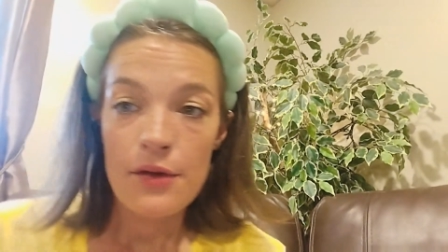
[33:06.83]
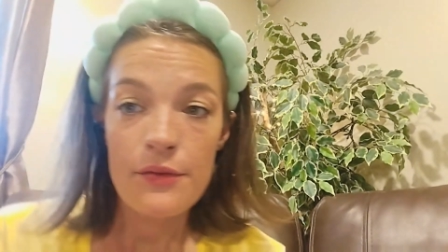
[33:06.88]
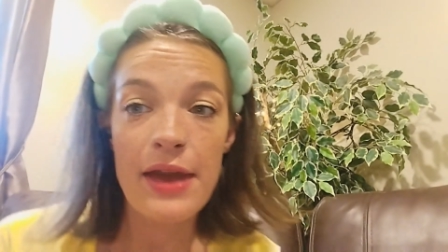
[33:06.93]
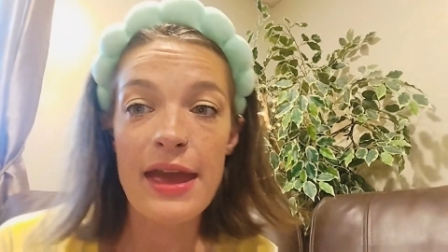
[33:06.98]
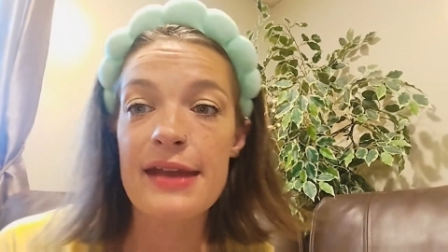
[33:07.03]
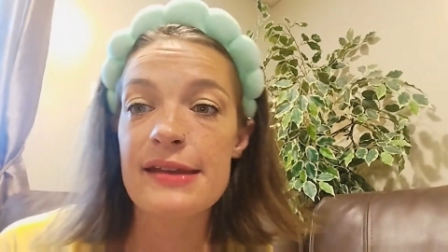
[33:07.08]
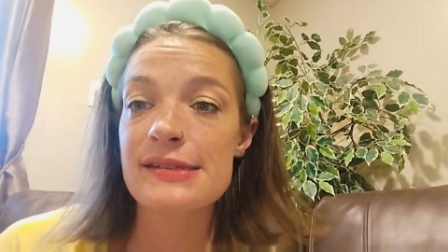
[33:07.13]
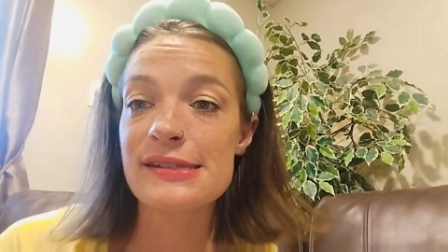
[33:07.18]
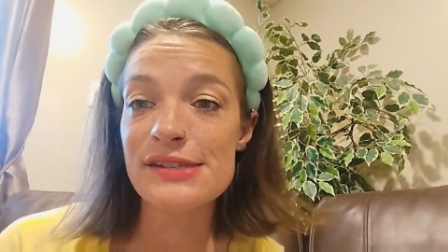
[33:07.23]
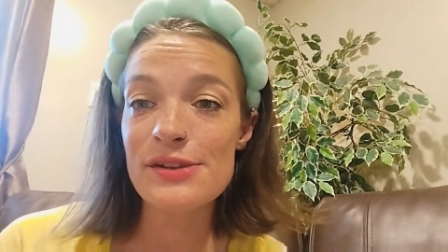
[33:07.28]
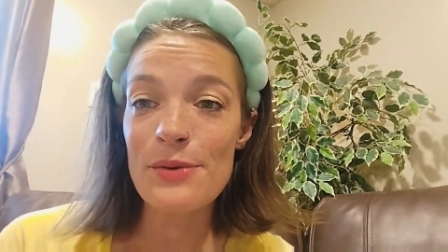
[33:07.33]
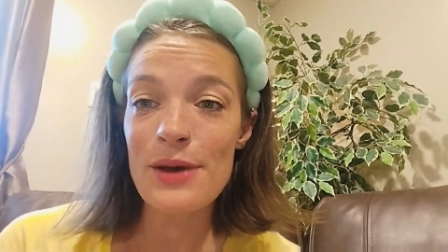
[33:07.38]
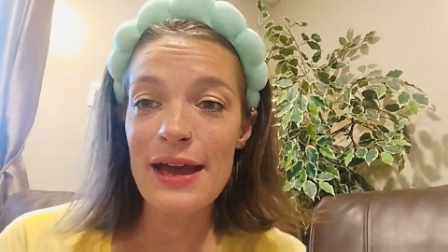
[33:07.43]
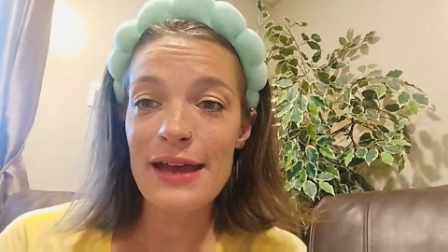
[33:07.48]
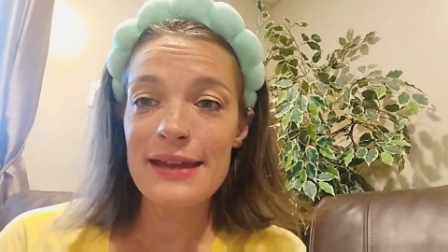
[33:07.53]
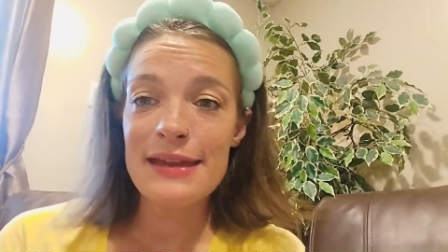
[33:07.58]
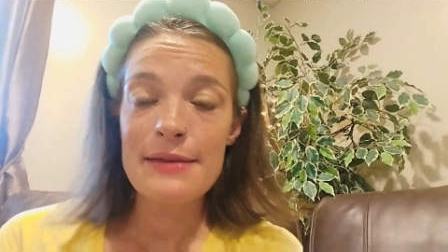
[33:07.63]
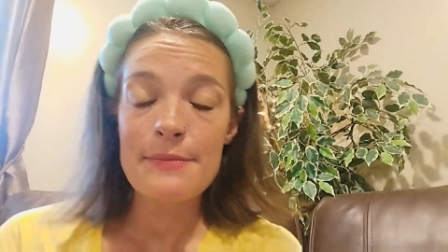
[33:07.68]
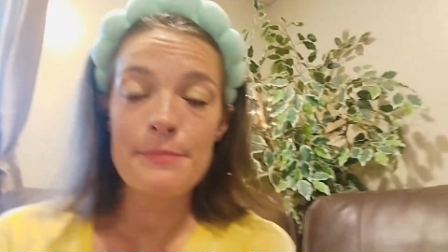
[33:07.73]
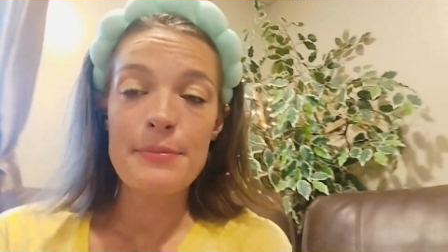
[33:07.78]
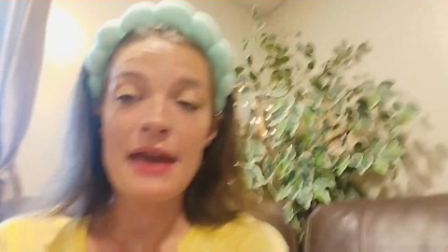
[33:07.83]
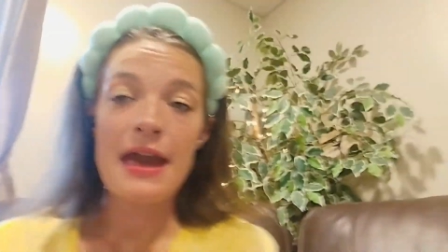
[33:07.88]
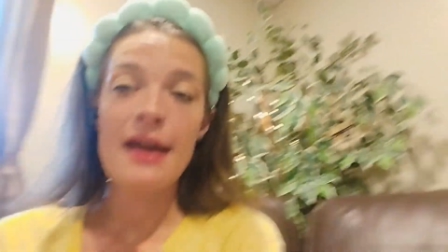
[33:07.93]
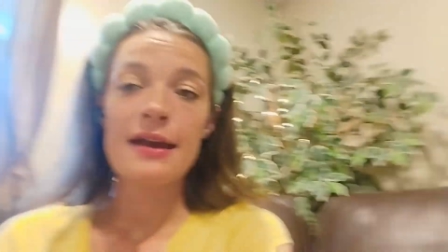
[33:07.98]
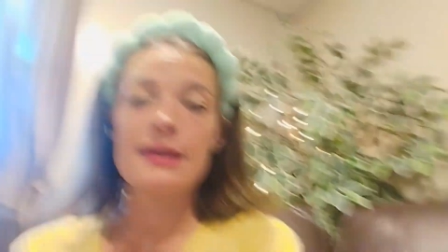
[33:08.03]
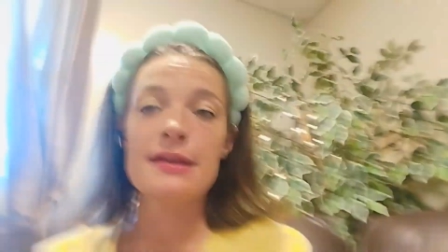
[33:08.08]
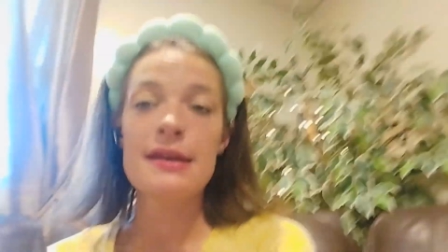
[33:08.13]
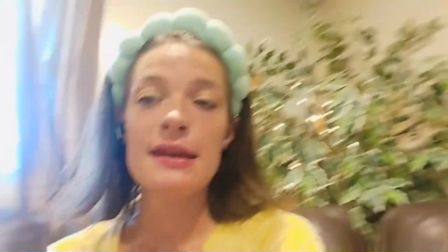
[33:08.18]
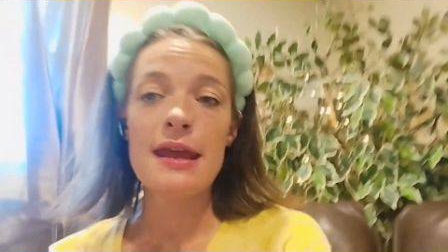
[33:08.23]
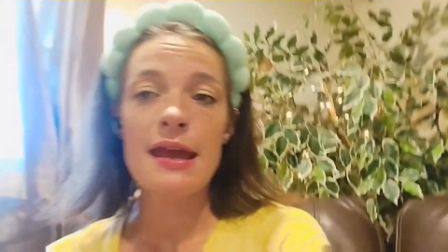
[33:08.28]
Okay, so I am
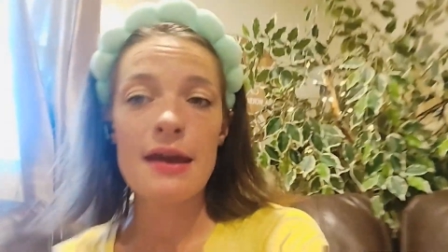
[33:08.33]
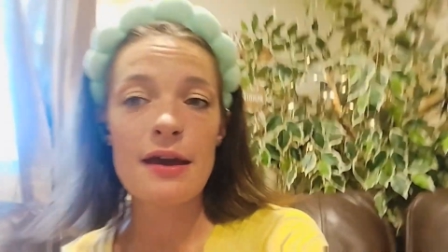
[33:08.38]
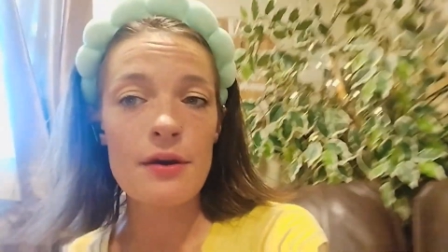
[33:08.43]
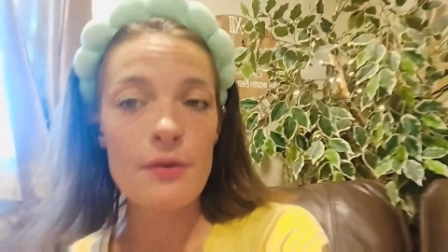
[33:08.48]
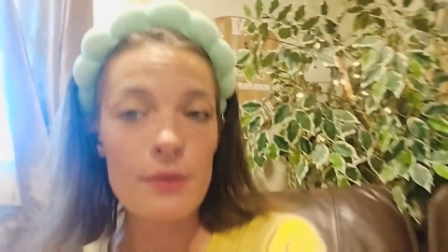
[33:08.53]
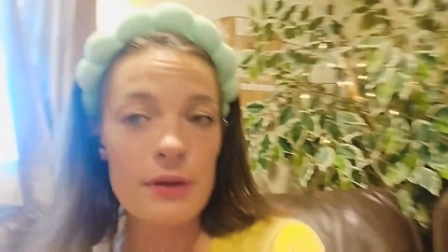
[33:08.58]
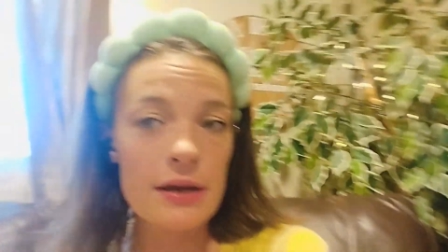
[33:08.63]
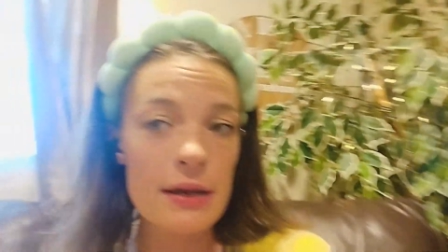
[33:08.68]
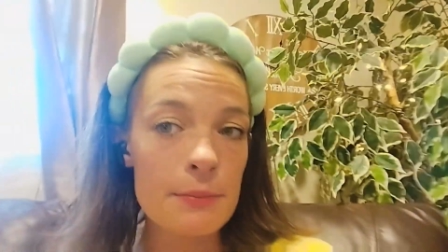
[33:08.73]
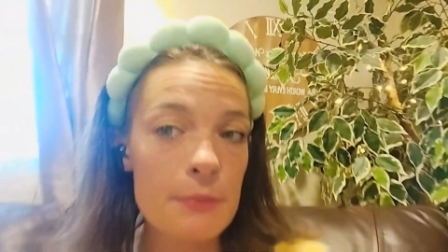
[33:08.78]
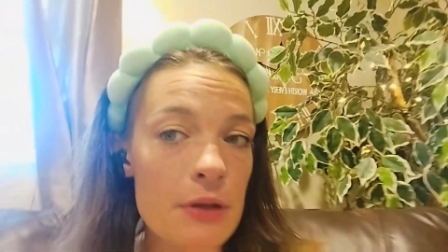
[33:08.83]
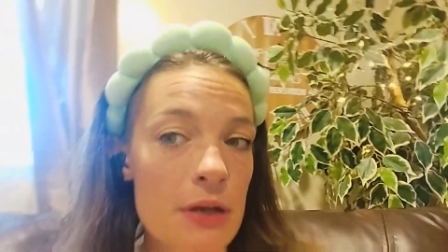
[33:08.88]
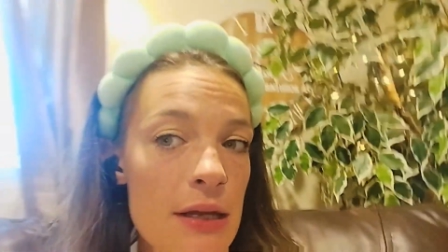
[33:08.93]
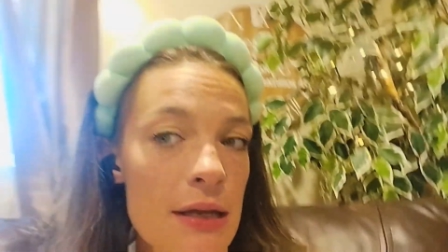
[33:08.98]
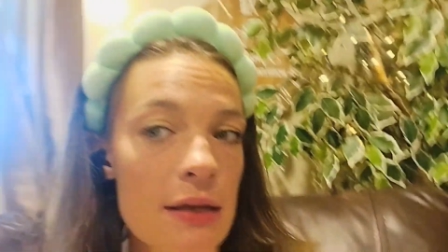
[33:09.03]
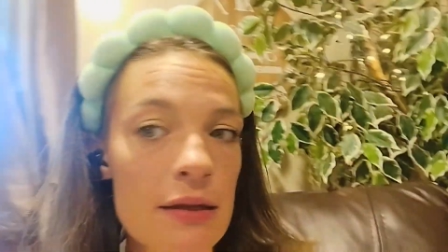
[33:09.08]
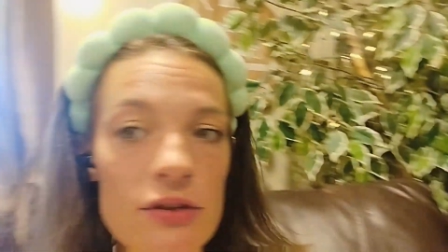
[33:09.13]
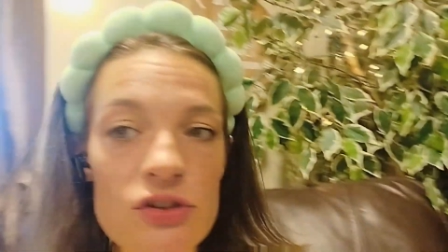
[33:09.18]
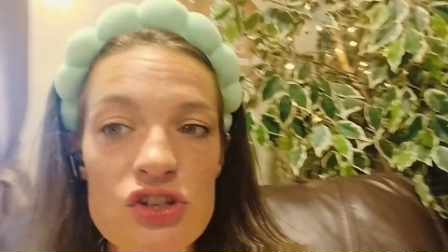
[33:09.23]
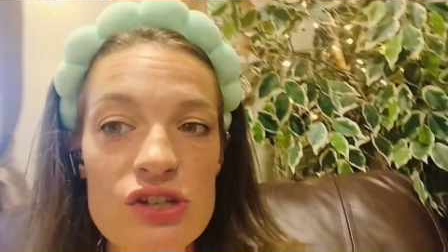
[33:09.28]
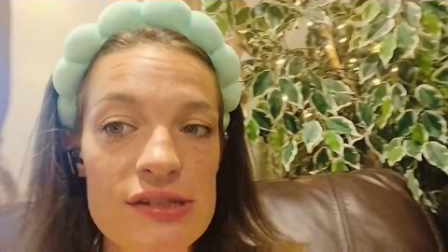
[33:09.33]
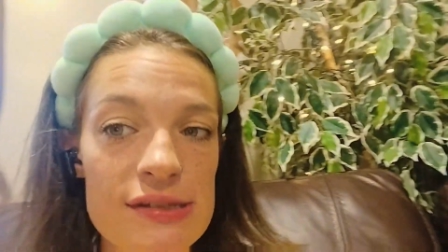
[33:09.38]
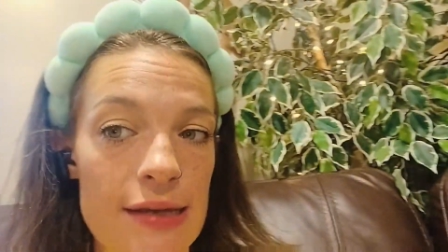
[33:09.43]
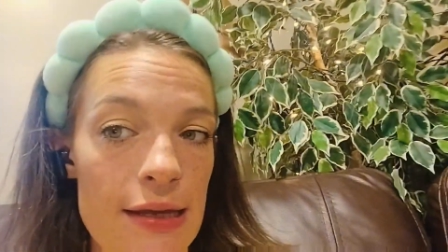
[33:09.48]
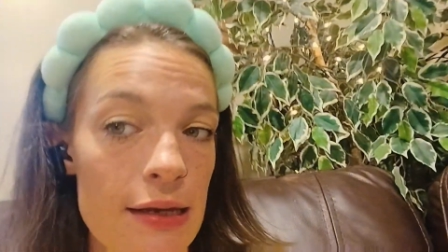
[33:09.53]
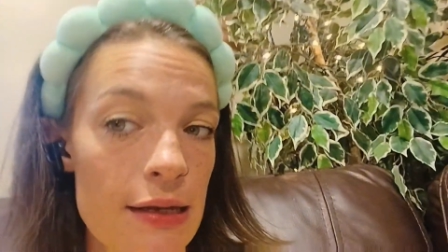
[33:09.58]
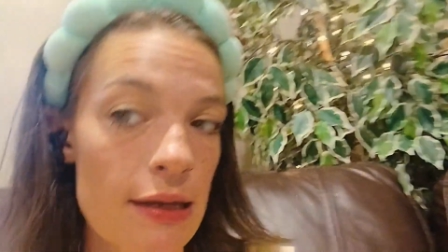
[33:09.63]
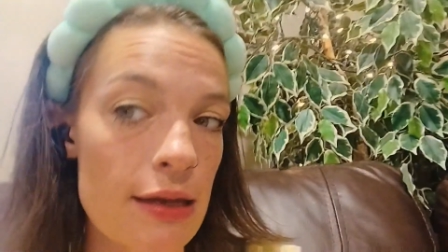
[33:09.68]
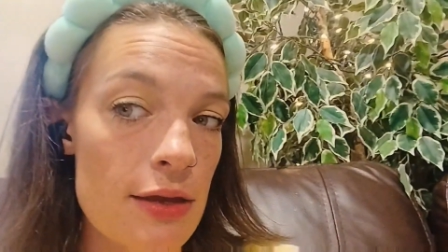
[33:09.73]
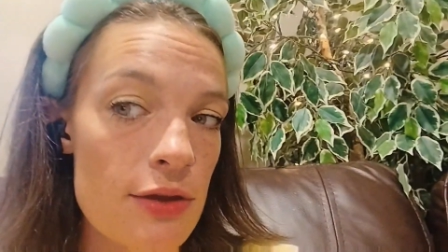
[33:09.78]
back now, and I'm going to just
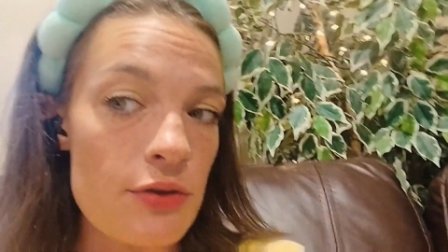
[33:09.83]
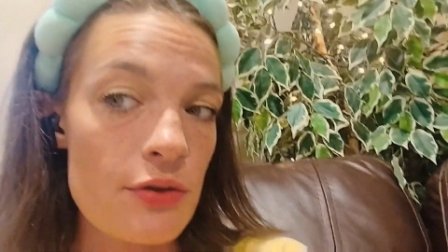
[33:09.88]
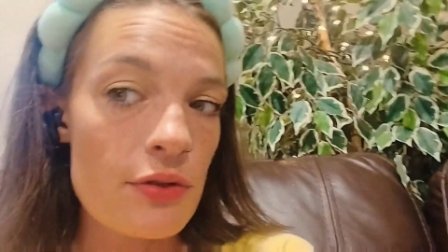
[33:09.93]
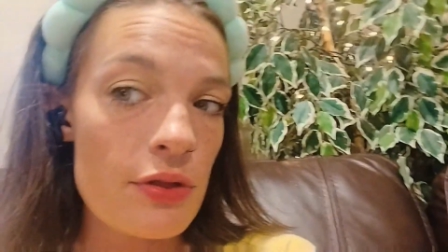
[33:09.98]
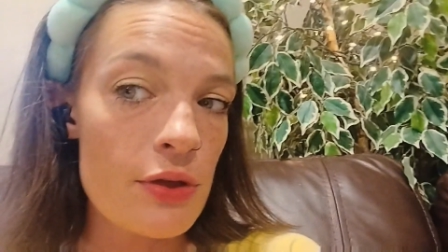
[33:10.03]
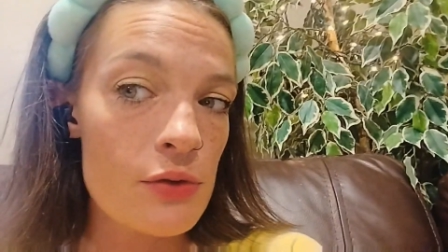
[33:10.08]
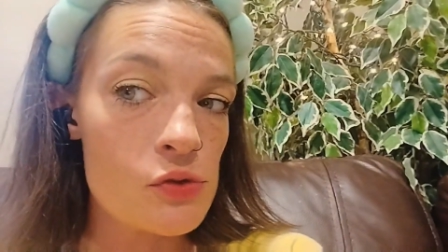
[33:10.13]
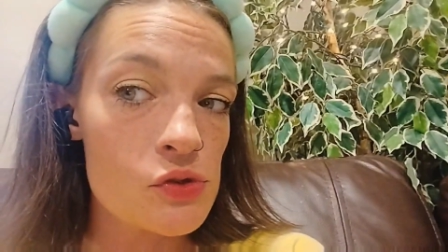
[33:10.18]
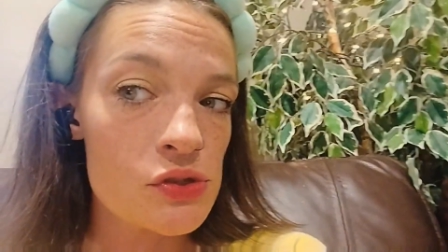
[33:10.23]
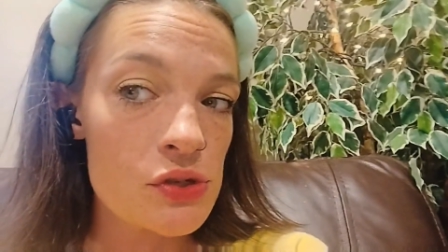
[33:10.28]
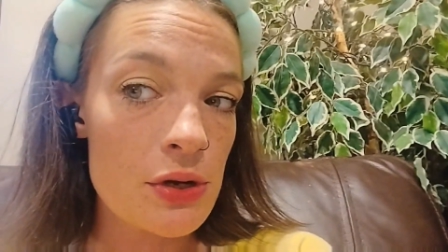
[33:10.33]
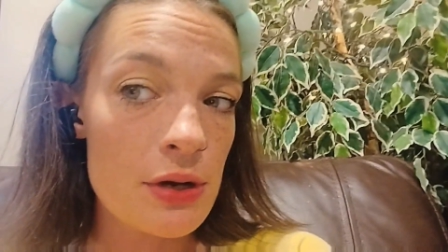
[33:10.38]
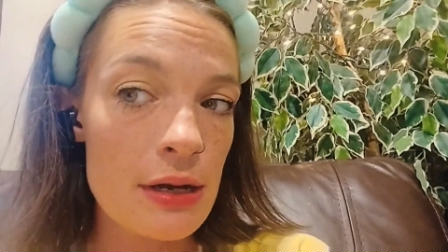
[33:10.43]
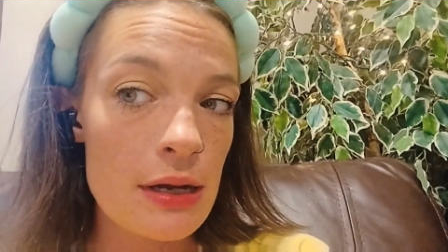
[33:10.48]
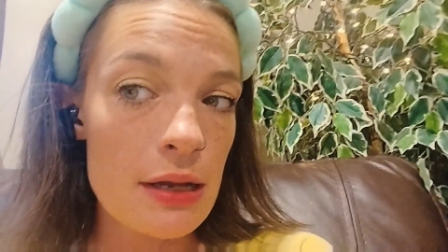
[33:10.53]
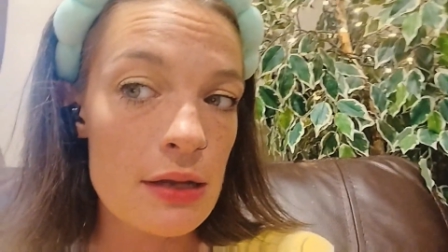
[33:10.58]
kind of get you closer.